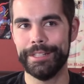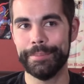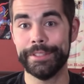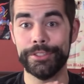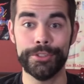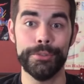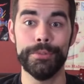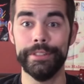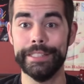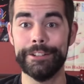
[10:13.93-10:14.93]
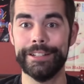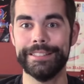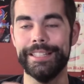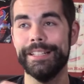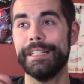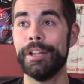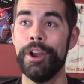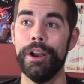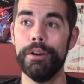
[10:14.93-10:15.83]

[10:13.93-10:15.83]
elements to the lyrics, saying like,